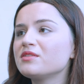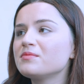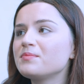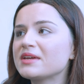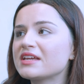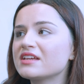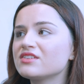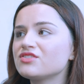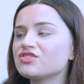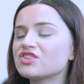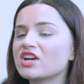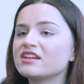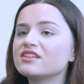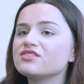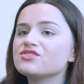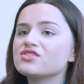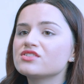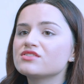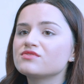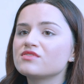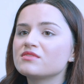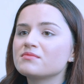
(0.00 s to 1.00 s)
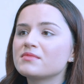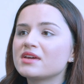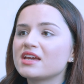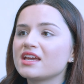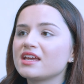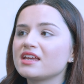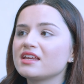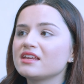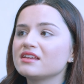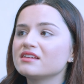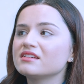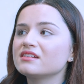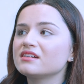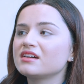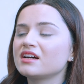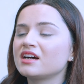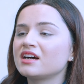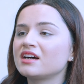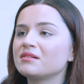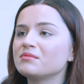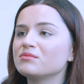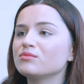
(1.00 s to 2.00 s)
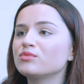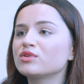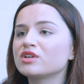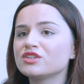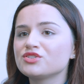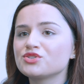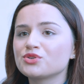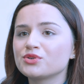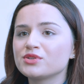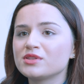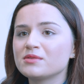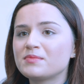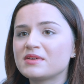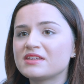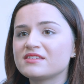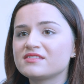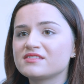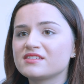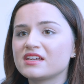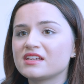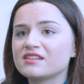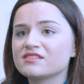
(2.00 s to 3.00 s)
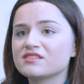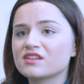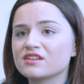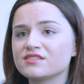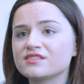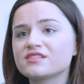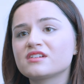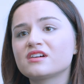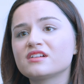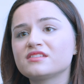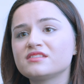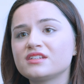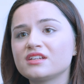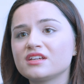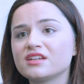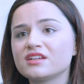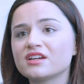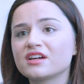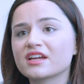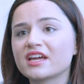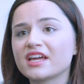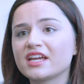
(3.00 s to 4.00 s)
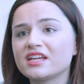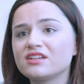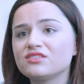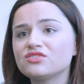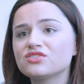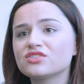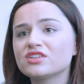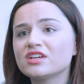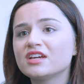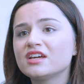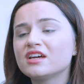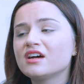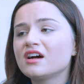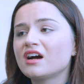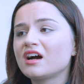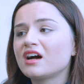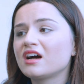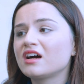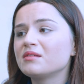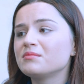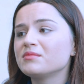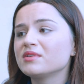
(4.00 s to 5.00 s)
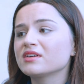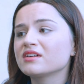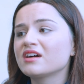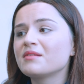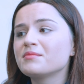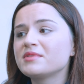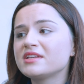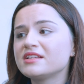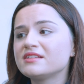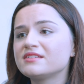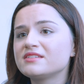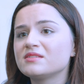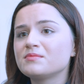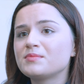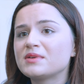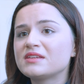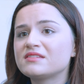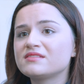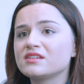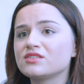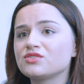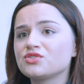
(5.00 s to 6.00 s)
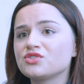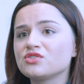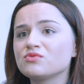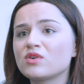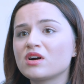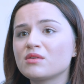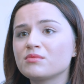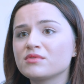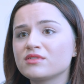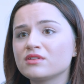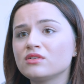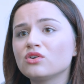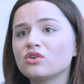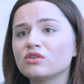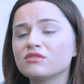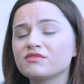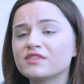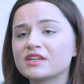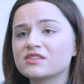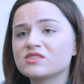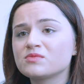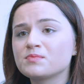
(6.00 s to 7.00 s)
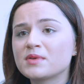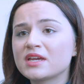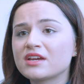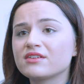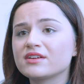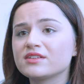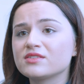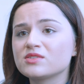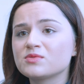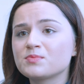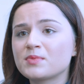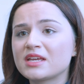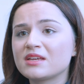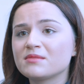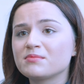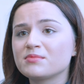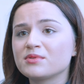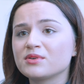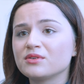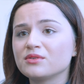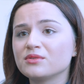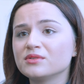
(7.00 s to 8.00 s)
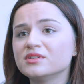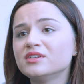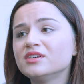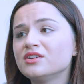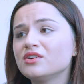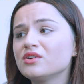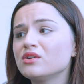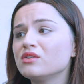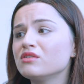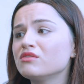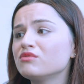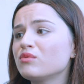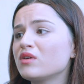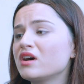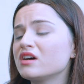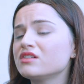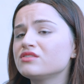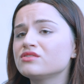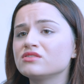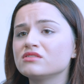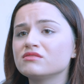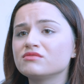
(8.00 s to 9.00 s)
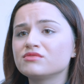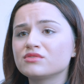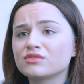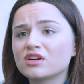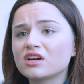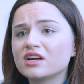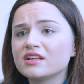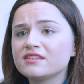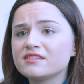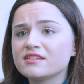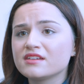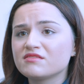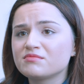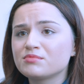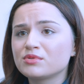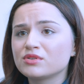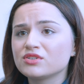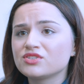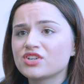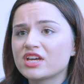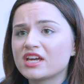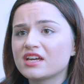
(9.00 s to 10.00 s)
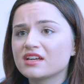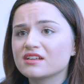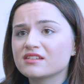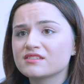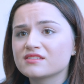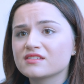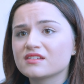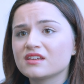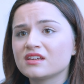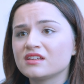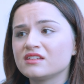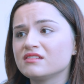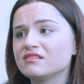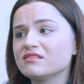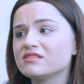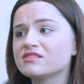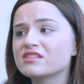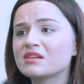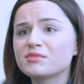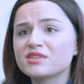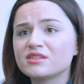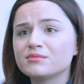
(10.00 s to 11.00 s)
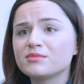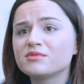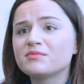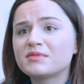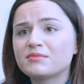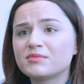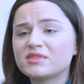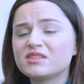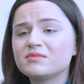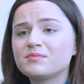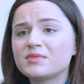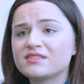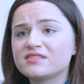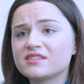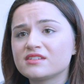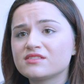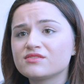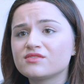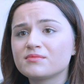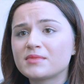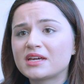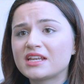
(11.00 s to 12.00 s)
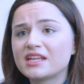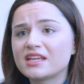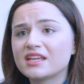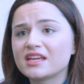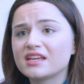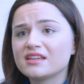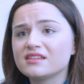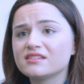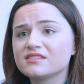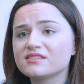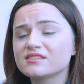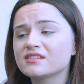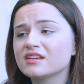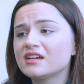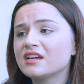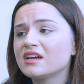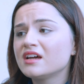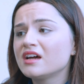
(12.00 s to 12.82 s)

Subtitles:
of the biggest challenges for me, when I joined the business, I started at a young age. And coming into the business, you work with a lot of experienced people who have worked on a variety of projects, and some of them have been with the business for many years.